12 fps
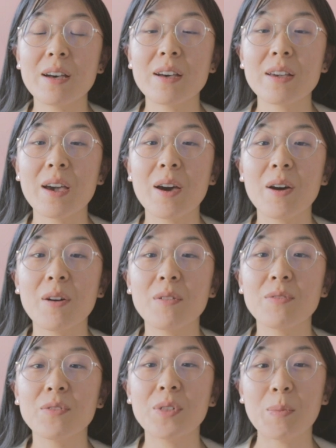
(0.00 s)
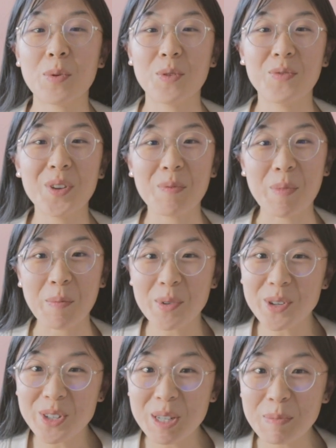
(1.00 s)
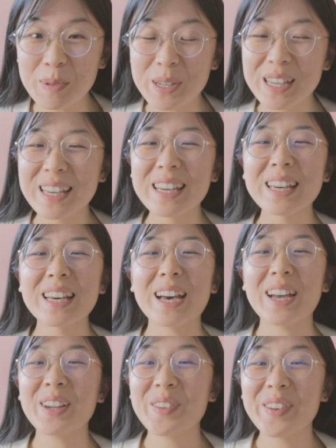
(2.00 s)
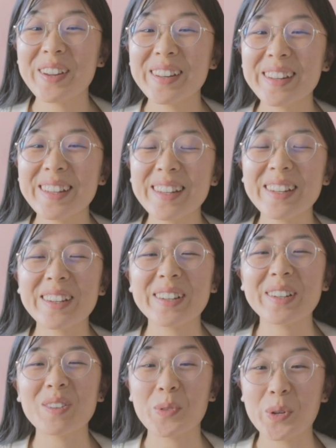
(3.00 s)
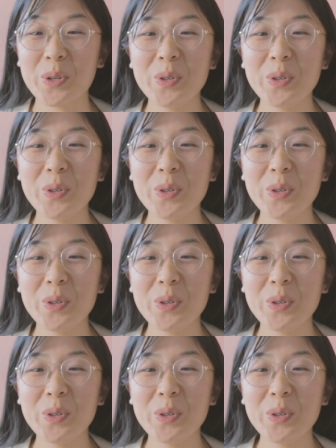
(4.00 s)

I have the perfect membership I created uh, for